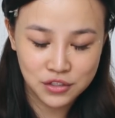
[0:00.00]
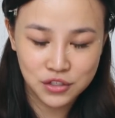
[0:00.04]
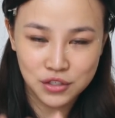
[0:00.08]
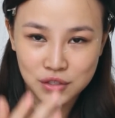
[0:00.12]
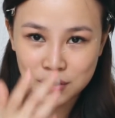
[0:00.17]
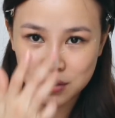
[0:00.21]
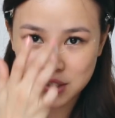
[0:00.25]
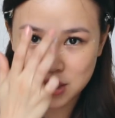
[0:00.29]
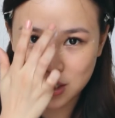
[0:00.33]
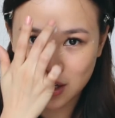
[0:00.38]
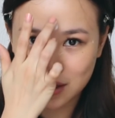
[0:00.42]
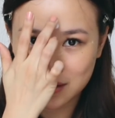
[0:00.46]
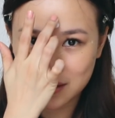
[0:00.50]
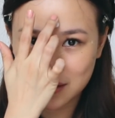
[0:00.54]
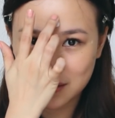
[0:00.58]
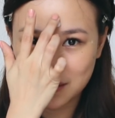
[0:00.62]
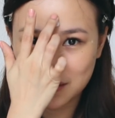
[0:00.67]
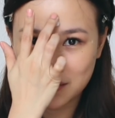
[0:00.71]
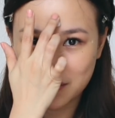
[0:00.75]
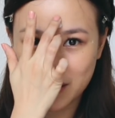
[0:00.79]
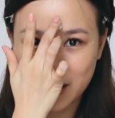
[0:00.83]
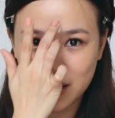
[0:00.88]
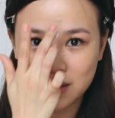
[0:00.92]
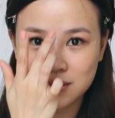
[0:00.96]
Just dot
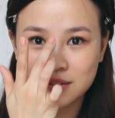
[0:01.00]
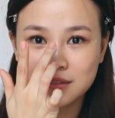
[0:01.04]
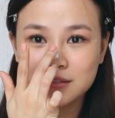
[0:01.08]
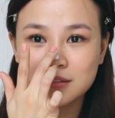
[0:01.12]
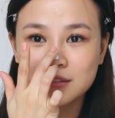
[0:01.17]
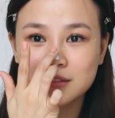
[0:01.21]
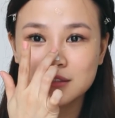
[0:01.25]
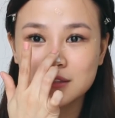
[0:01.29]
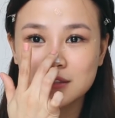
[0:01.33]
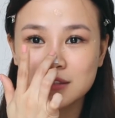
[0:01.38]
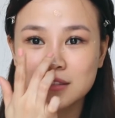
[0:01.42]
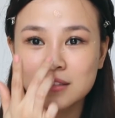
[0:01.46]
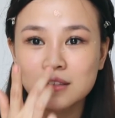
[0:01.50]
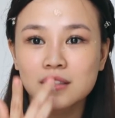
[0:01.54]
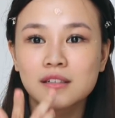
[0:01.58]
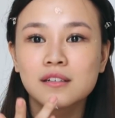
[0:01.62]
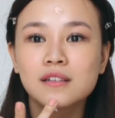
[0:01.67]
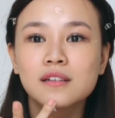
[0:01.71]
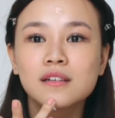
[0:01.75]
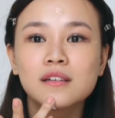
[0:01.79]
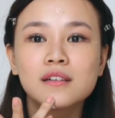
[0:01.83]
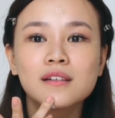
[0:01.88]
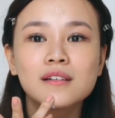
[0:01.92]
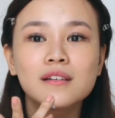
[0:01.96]
it around
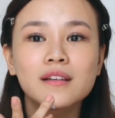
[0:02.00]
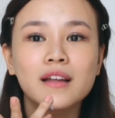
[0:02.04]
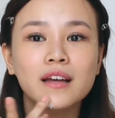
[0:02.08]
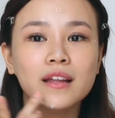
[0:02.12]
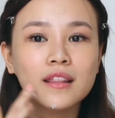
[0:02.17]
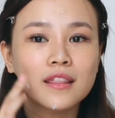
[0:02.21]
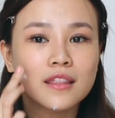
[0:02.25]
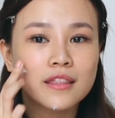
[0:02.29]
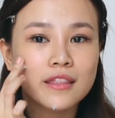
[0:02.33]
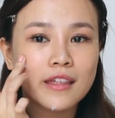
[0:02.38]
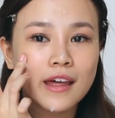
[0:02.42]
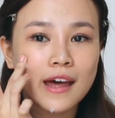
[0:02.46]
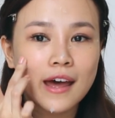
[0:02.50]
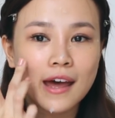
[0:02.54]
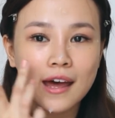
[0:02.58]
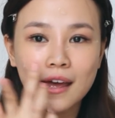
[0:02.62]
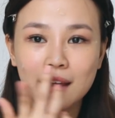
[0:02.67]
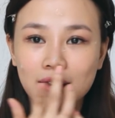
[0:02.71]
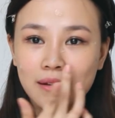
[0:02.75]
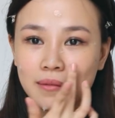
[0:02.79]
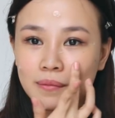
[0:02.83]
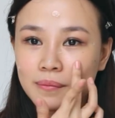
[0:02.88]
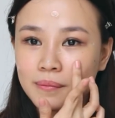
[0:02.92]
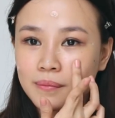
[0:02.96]
like
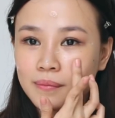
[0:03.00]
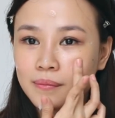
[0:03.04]
that.